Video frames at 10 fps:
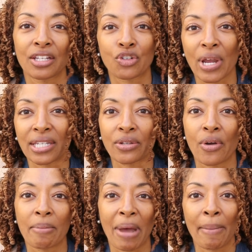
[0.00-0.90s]
dress
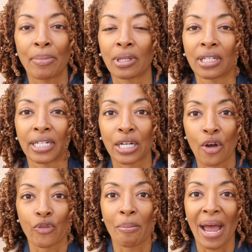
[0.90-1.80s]
on by pulling it
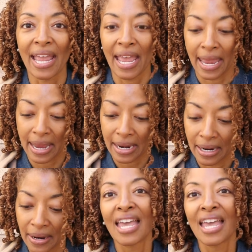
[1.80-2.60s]
over my head.